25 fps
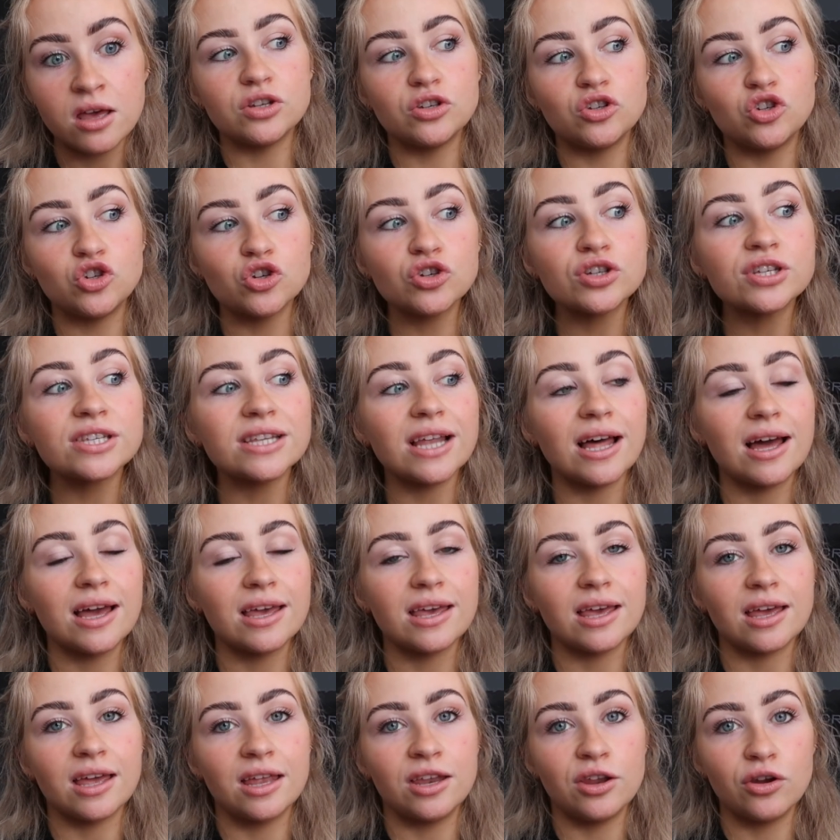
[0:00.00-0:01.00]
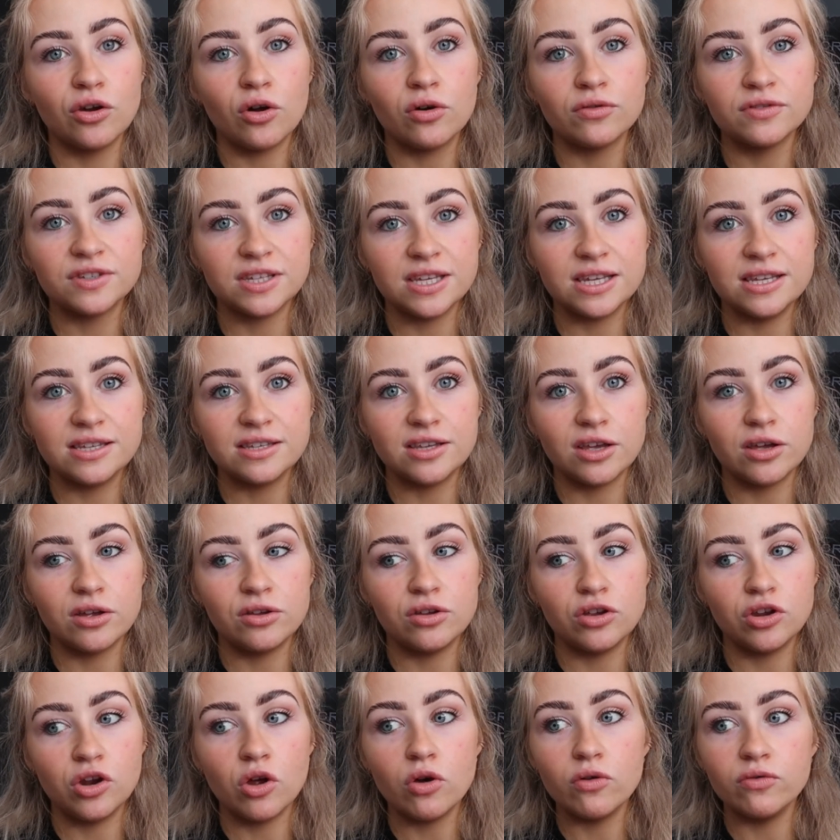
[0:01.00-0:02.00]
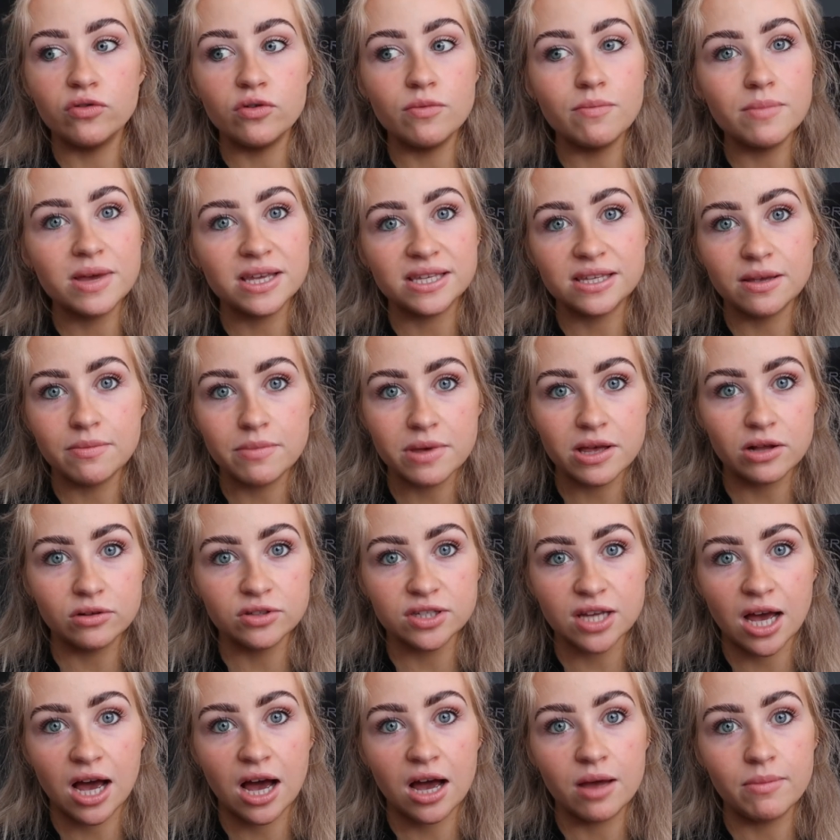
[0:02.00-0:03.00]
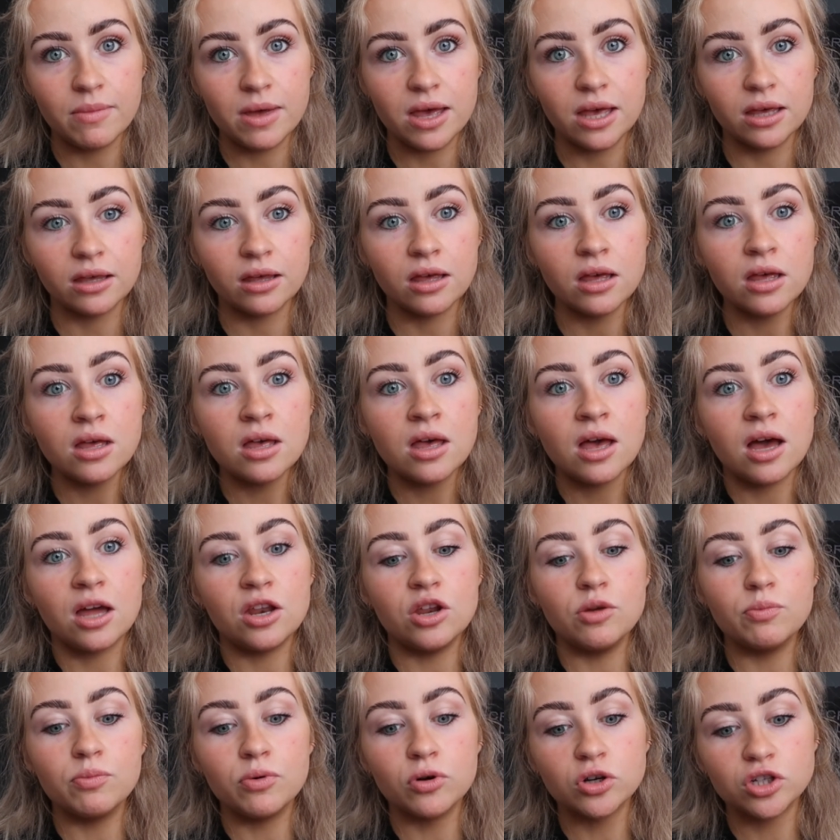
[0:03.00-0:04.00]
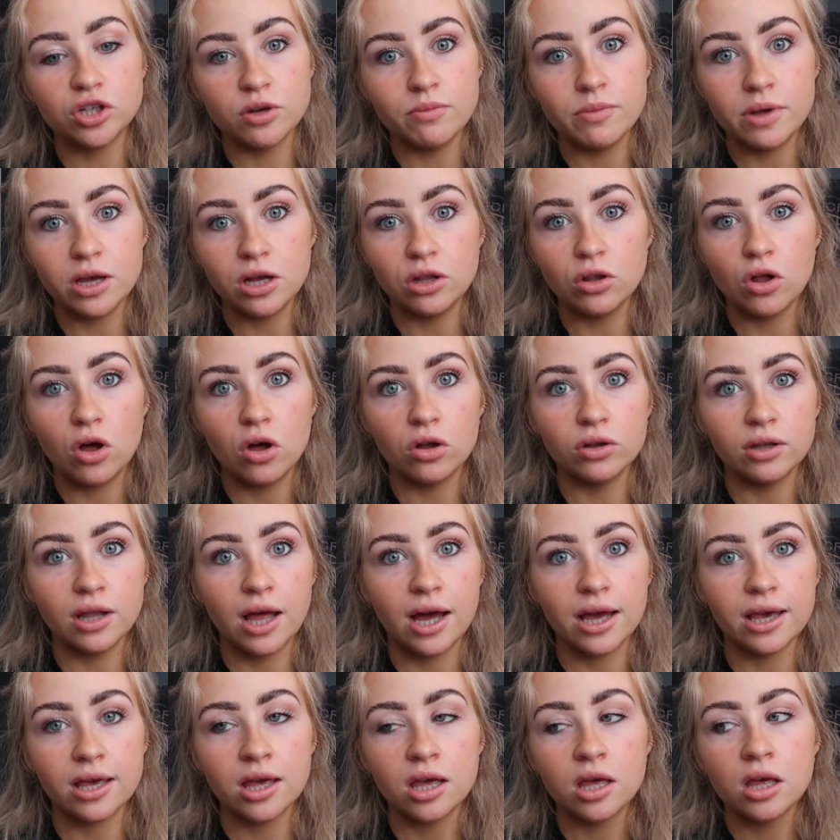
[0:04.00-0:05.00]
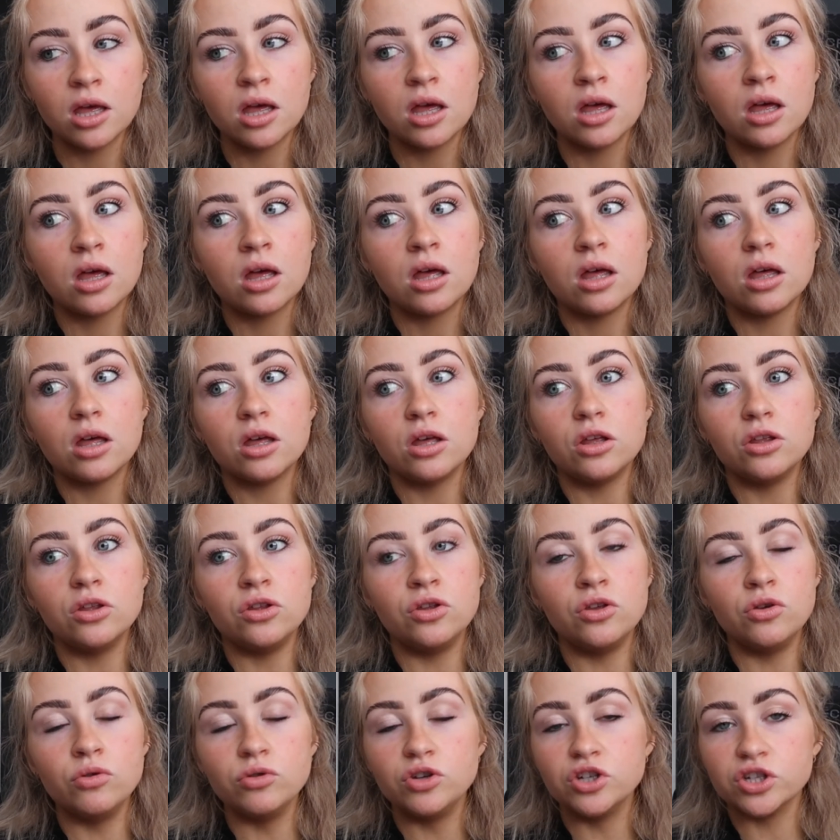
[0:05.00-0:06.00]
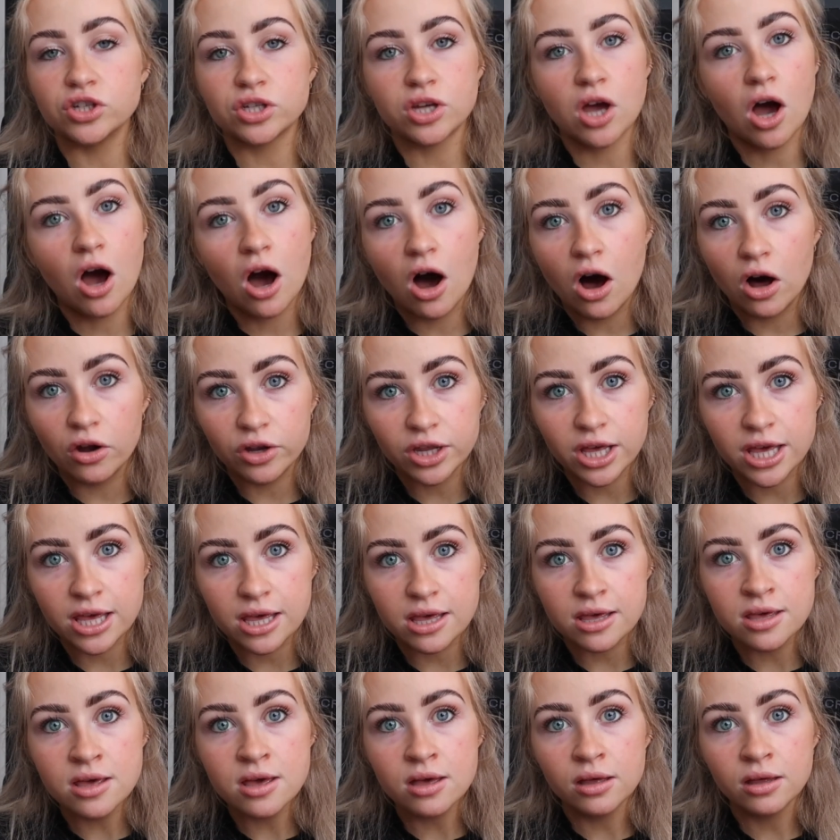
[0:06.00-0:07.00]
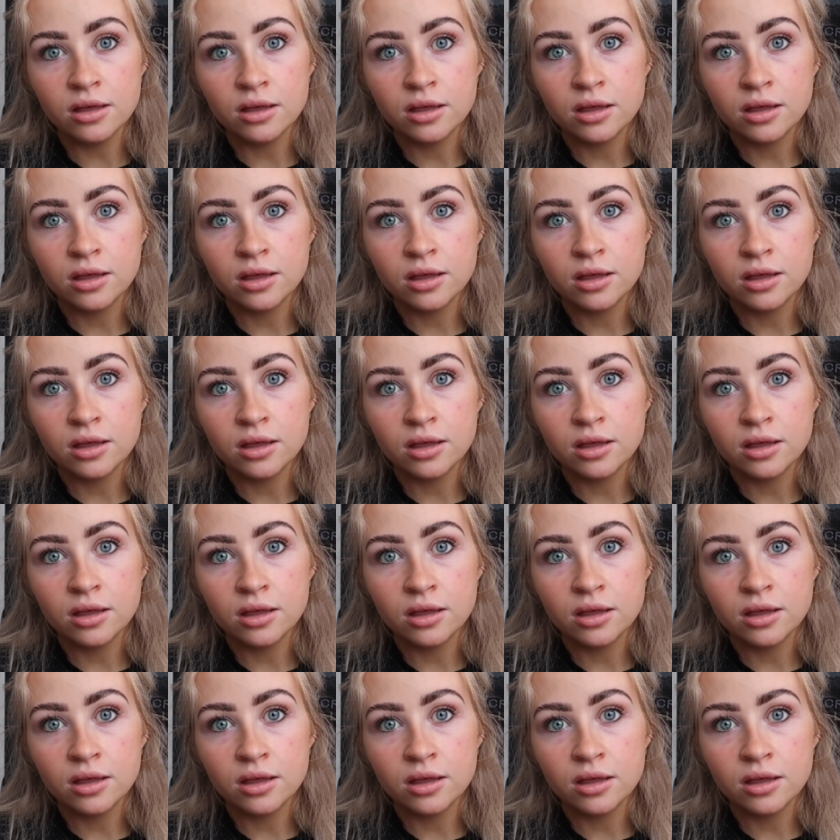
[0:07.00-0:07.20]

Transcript: Just like in an off season, you know, if you miss a meal timing and you push a meal on, like, you just can't eat.